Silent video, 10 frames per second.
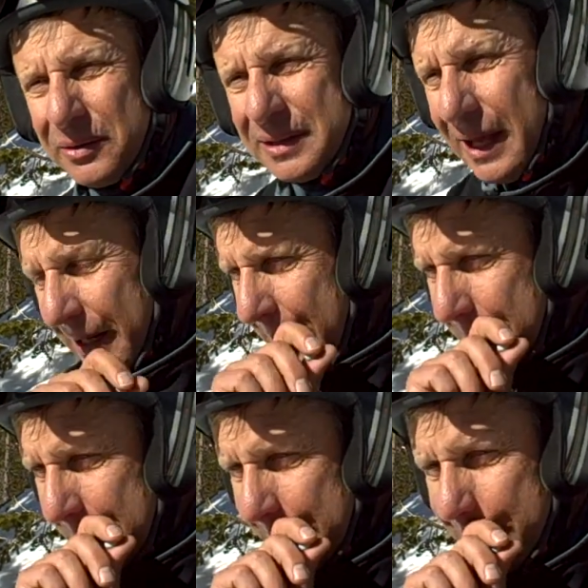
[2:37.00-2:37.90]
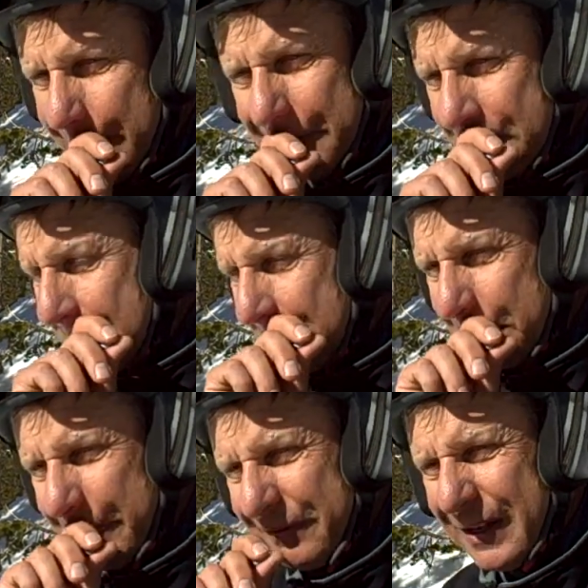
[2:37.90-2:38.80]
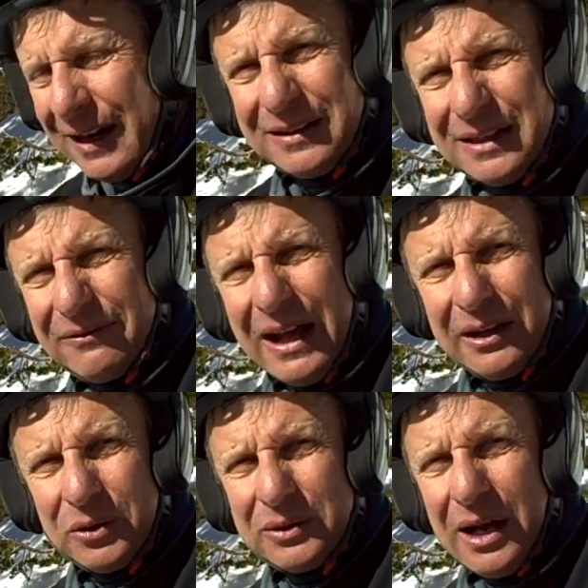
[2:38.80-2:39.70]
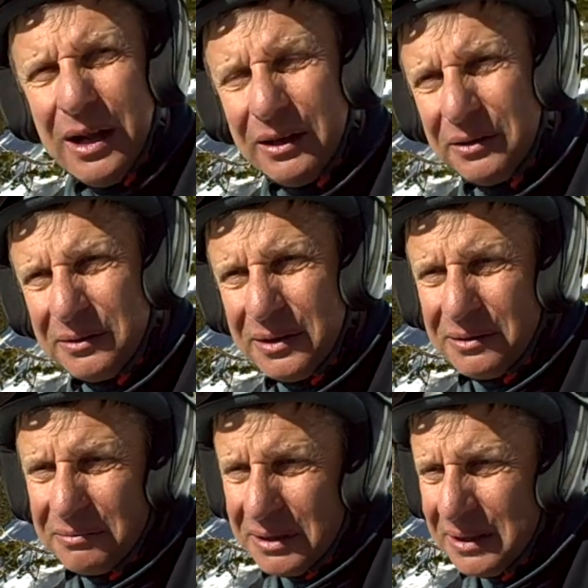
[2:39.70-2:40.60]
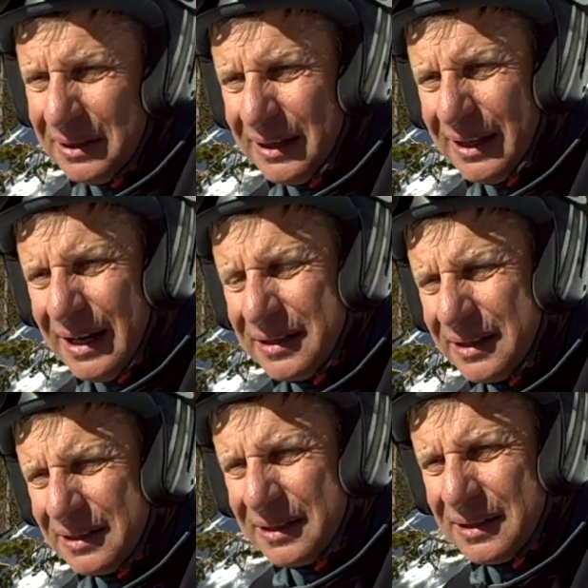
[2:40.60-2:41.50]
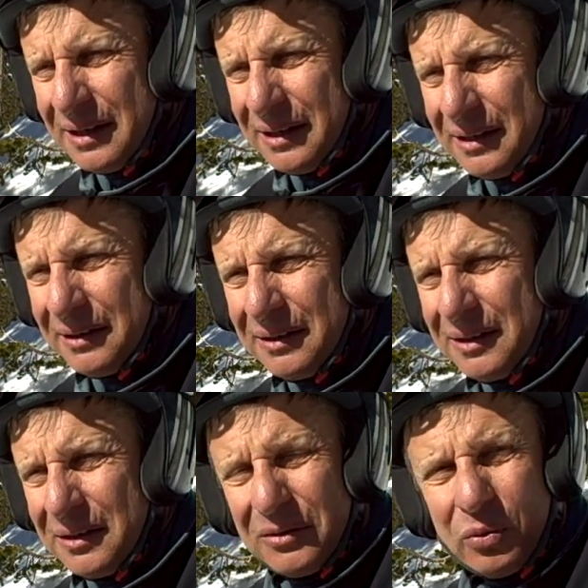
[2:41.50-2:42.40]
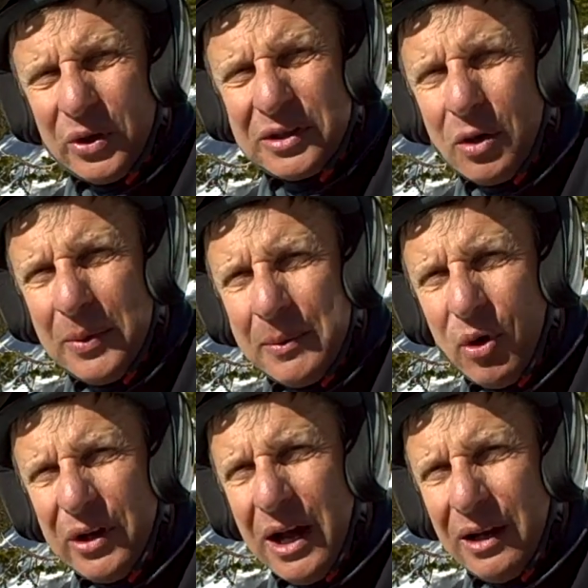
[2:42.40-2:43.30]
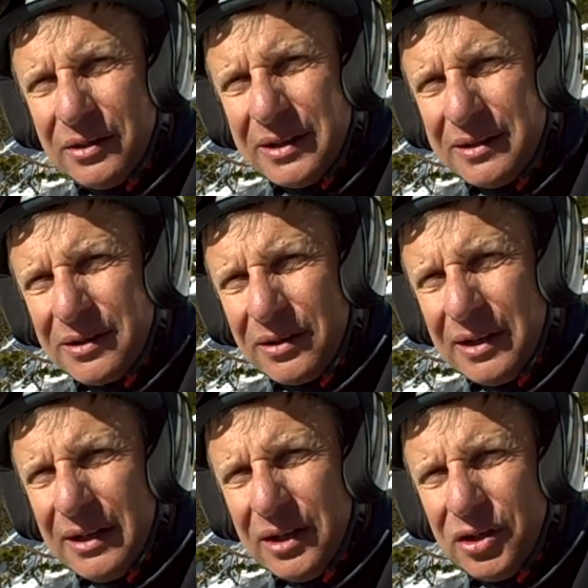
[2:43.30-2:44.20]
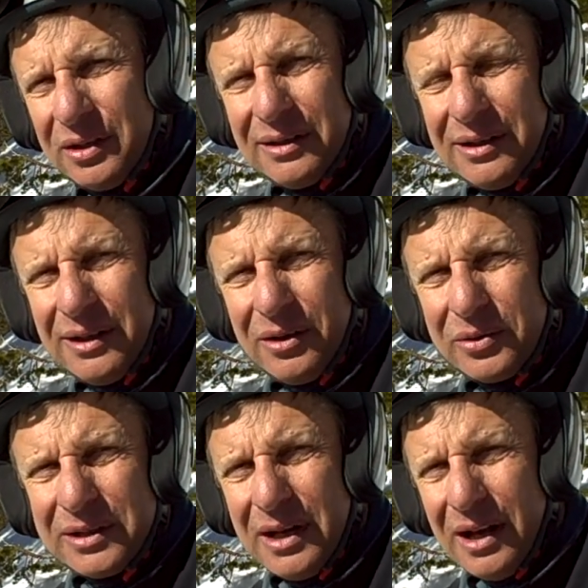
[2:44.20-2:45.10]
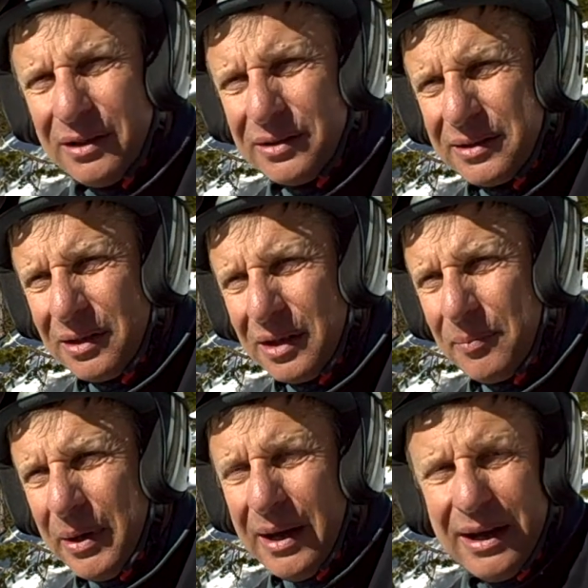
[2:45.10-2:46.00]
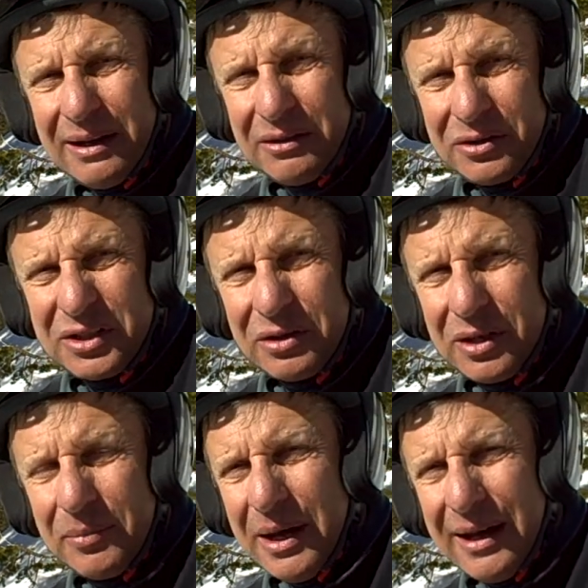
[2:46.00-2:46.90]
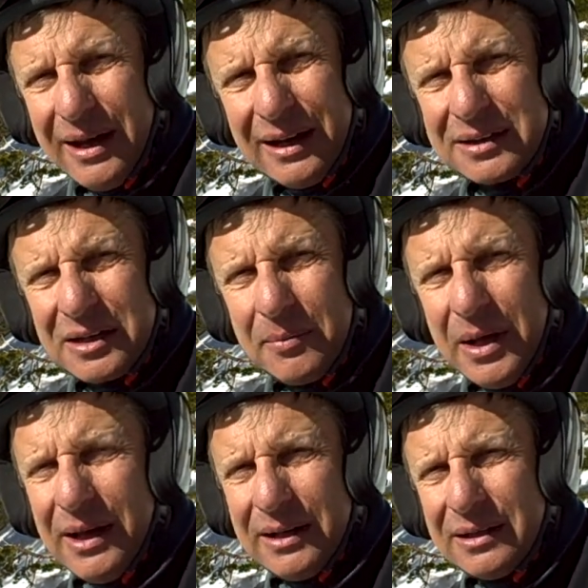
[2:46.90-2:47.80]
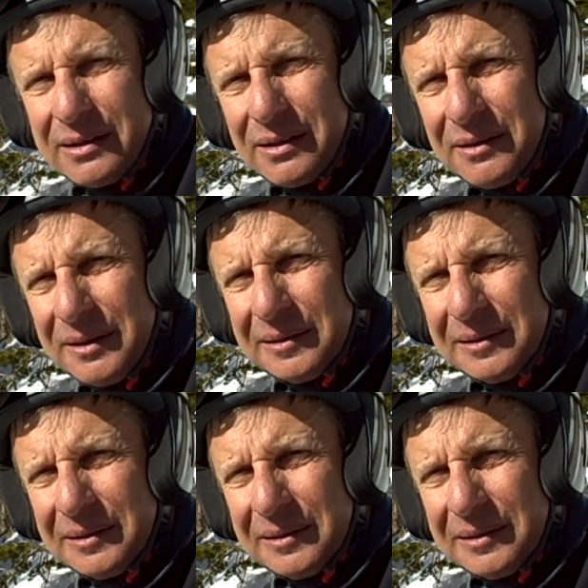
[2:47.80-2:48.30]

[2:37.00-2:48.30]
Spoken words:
is that happening? Well, we've got a devalued dollar. In essence, with so many more dollars in circulation, those dollars they're still going to buy X commodities.